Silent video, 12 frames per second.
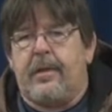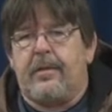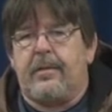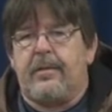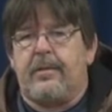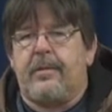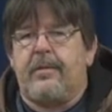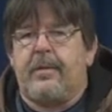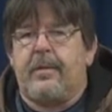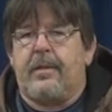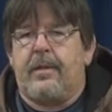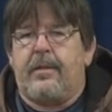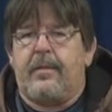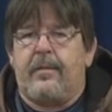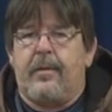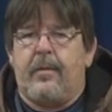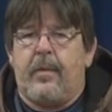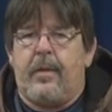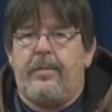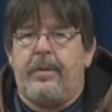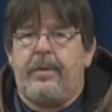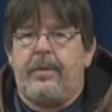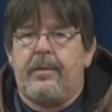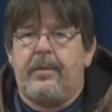talking to a, a
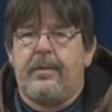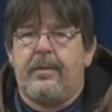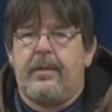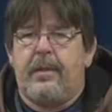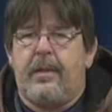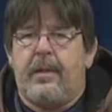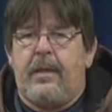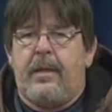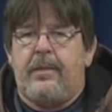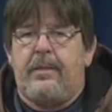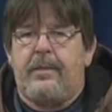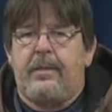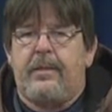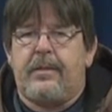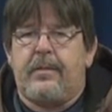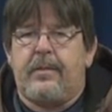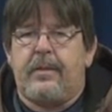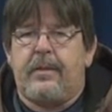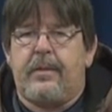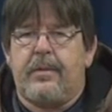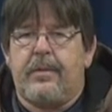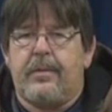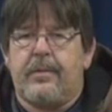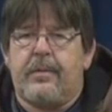woman, and she said, well,
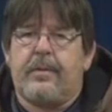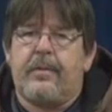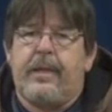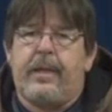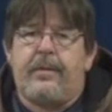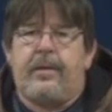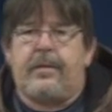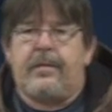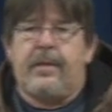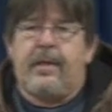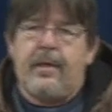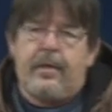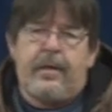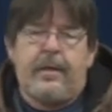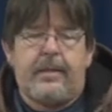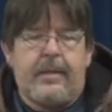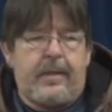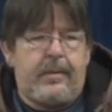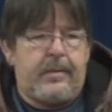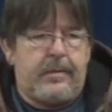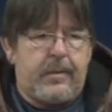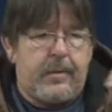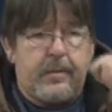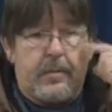go down and talk to Eric down in
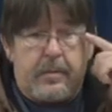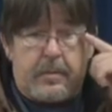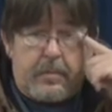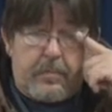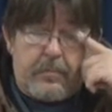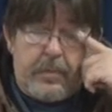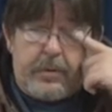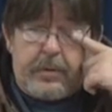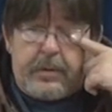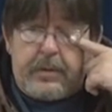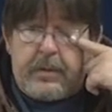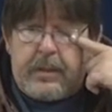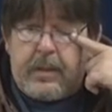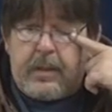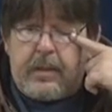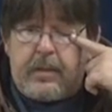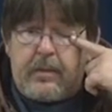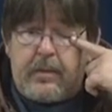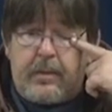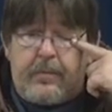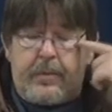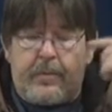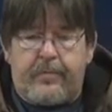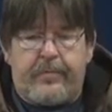the building D up
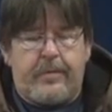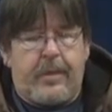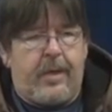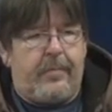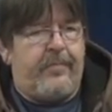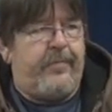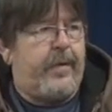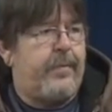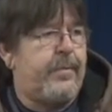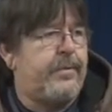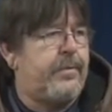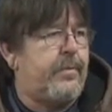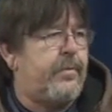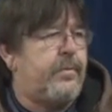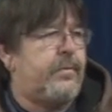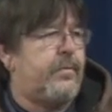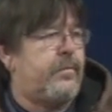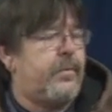at Child and Family Services.